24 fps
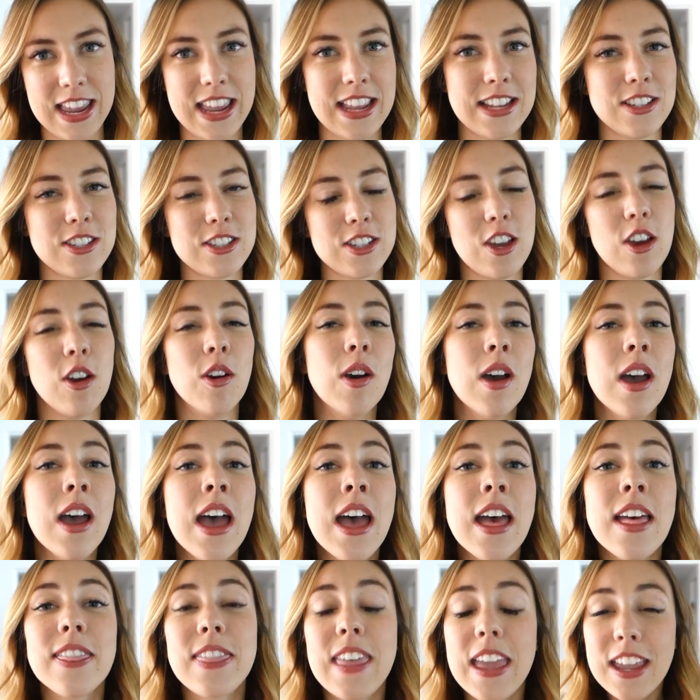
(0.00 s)
And so
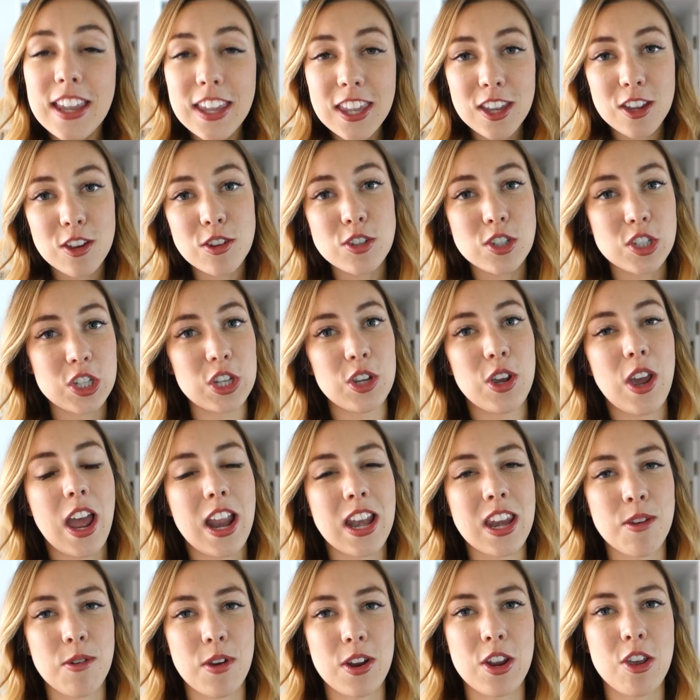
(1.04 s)
thank you to
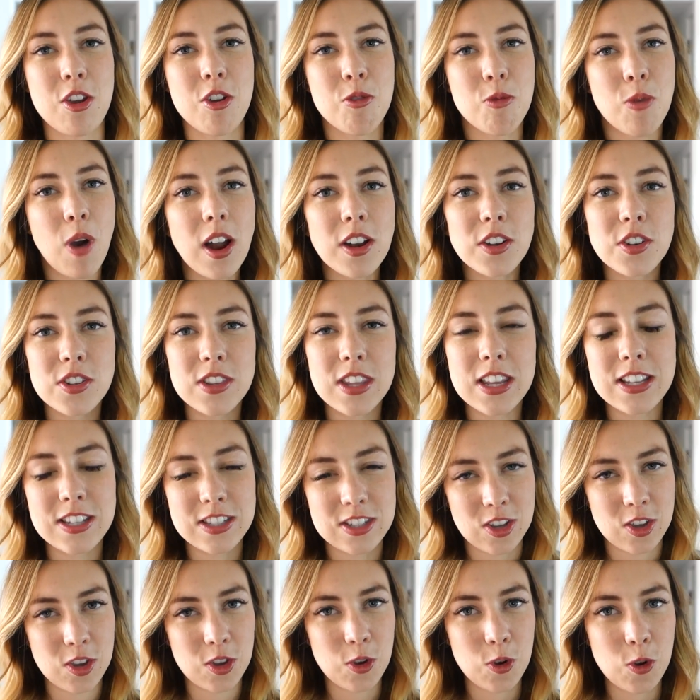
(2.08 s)
anyone who watched
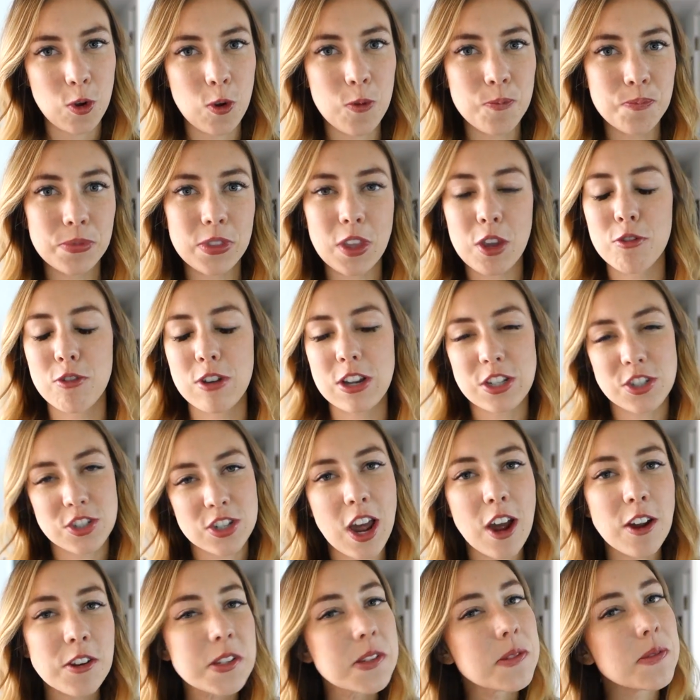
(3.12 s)
this, who reached
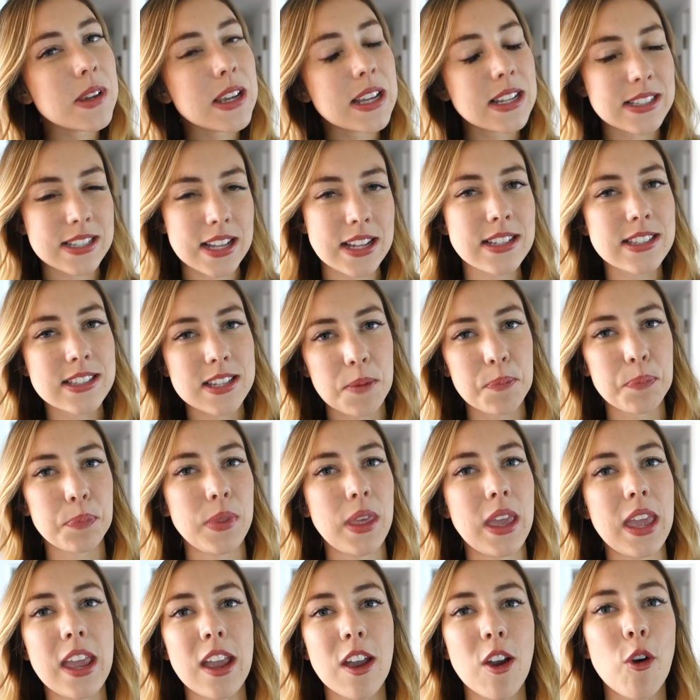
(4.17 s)
out to me and said
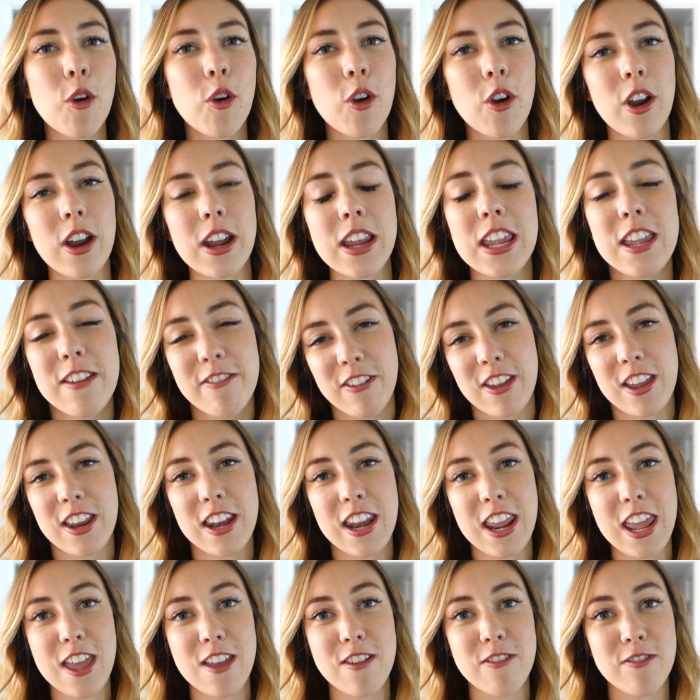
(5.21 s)
something, or
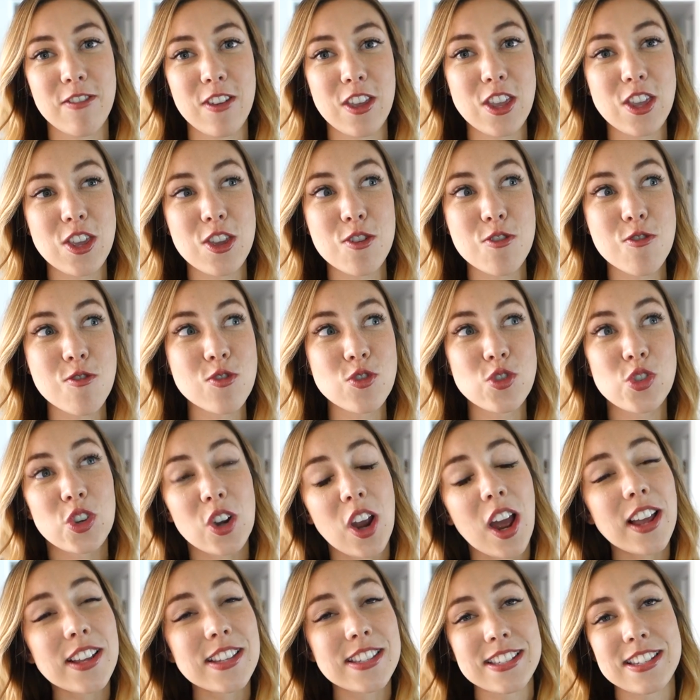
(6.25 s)
even if you
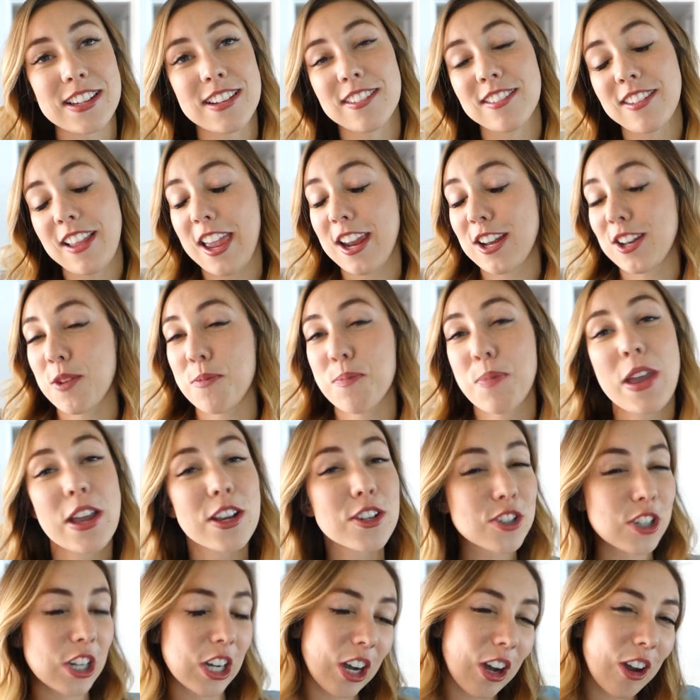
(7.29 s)
just liked a
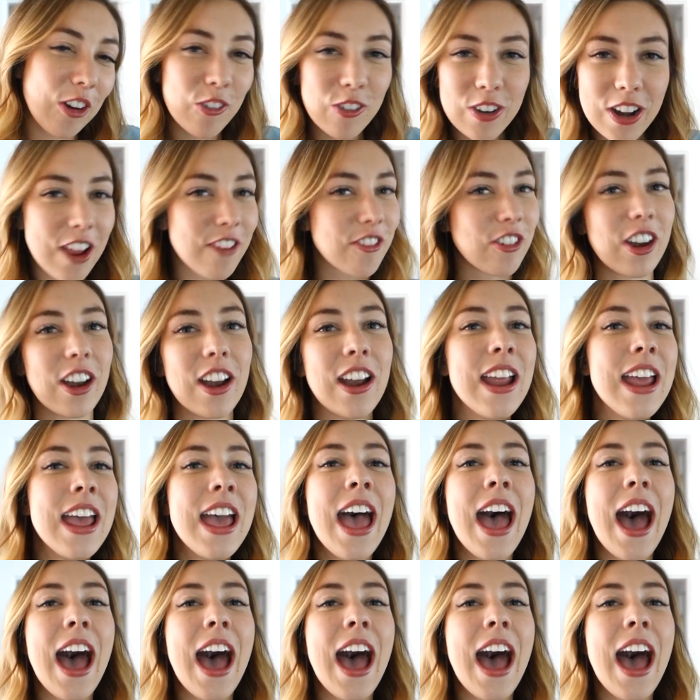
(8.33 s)
picture or whatever.